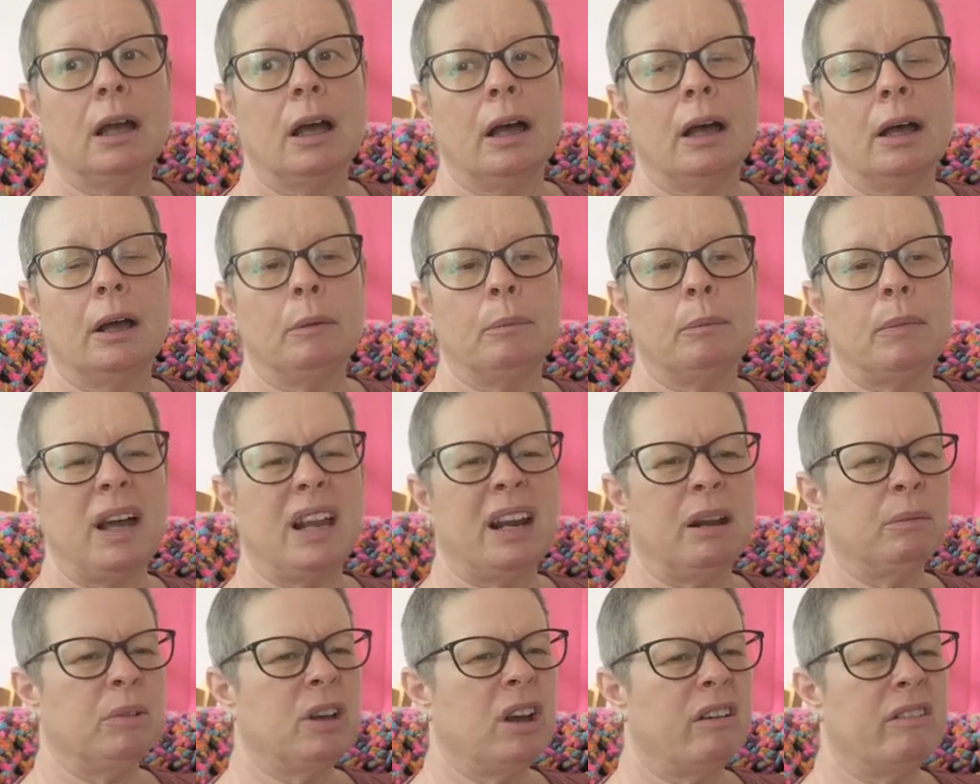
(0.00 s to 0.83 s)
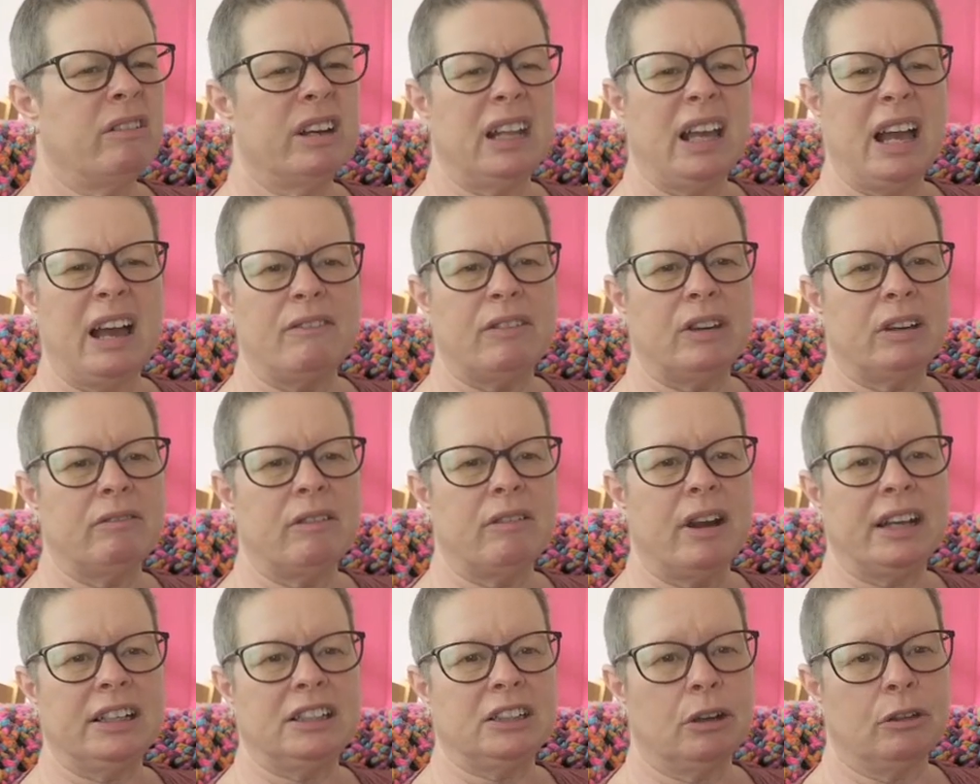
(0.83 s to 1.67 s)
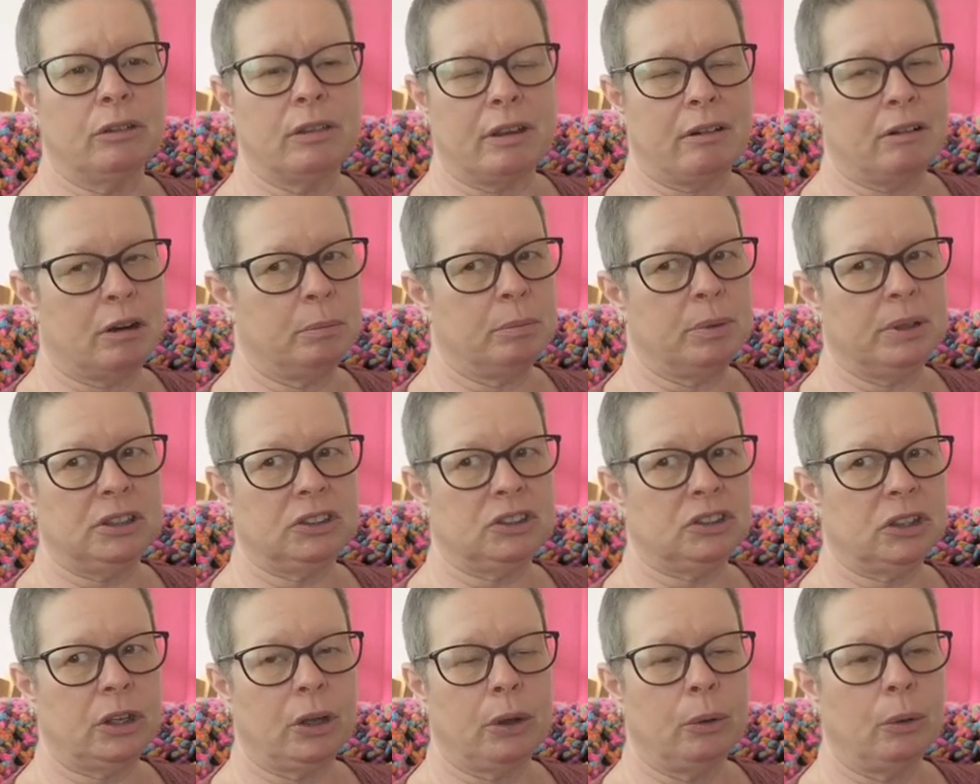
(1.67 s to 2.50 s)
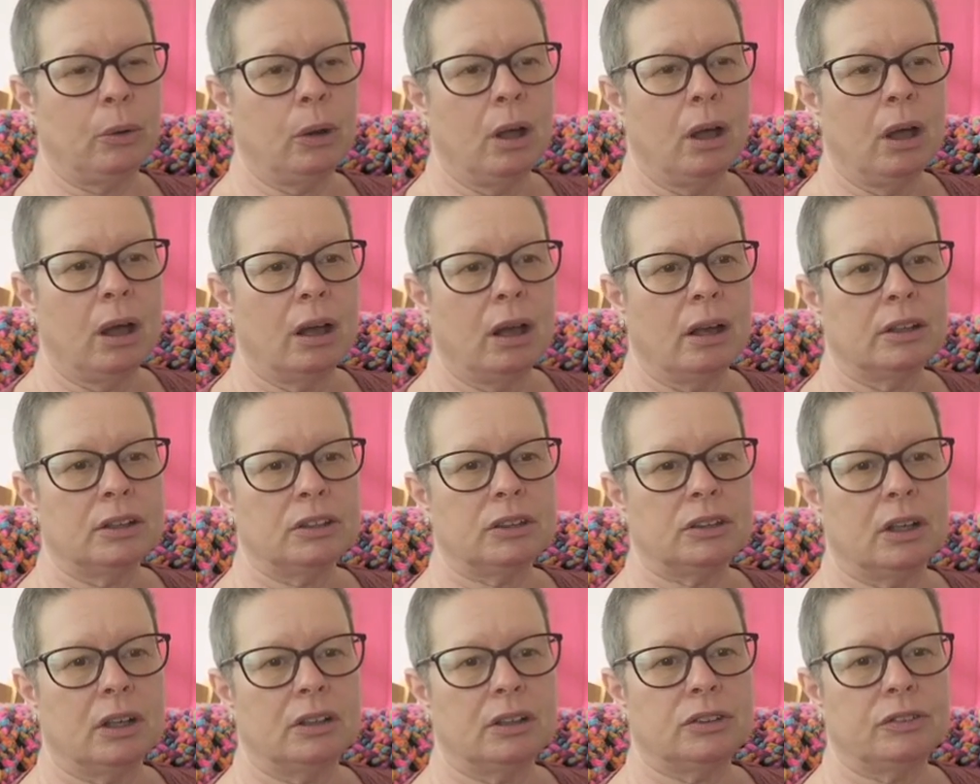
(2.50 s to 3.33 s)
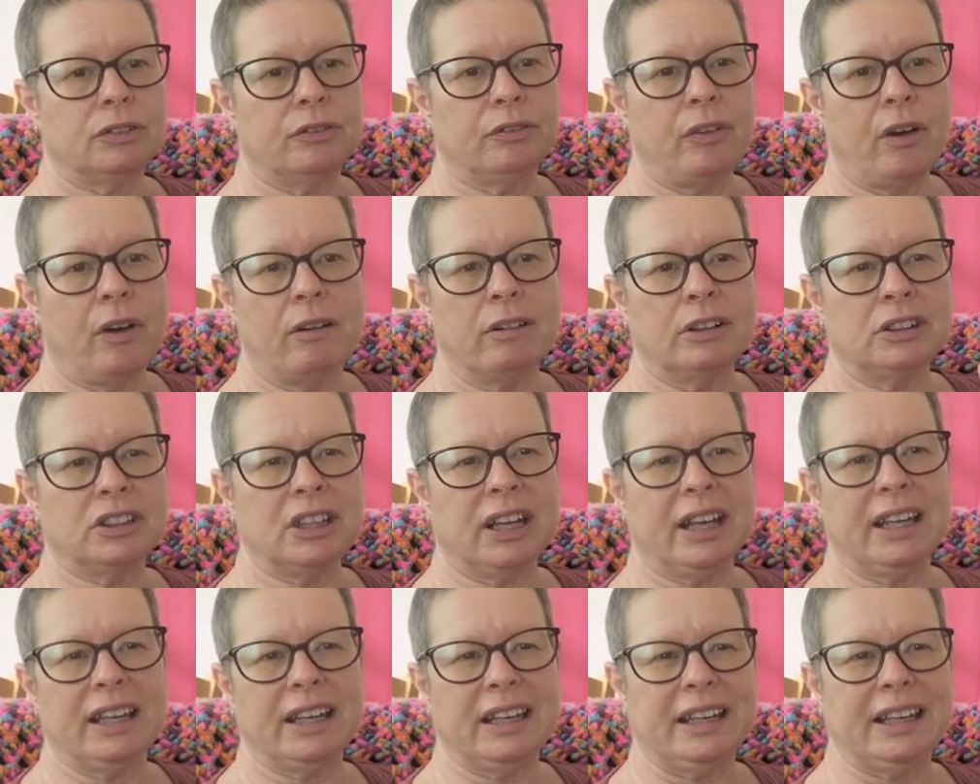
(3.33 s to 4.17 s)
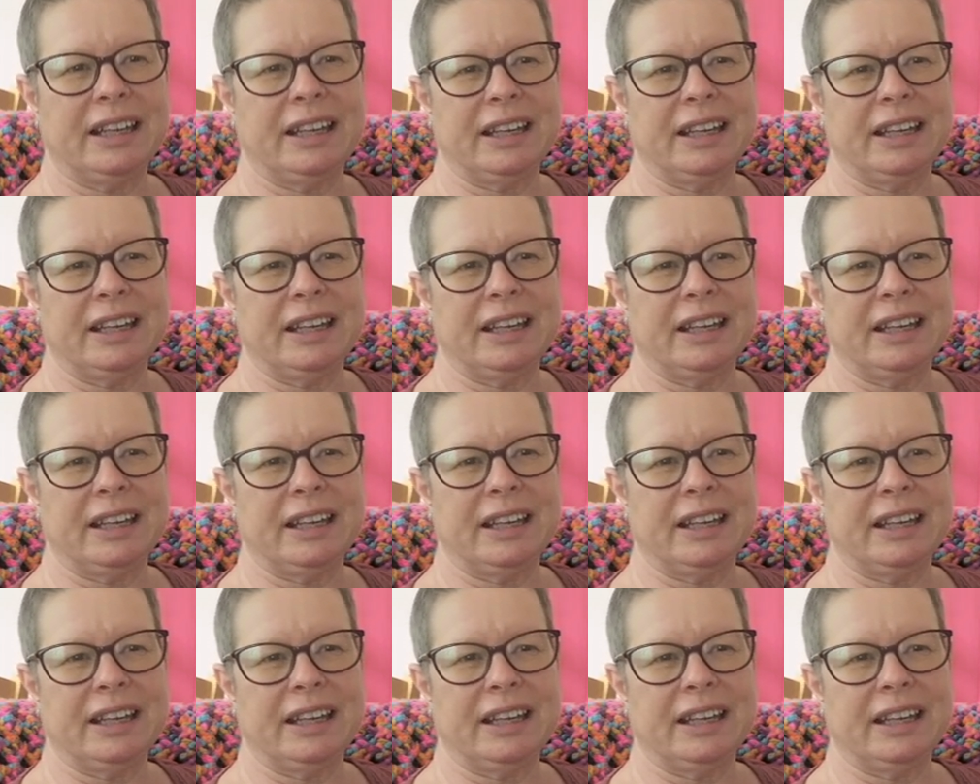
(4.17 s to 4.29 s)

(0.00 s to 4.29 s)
and I'm currently having radiotherapy, so as far as I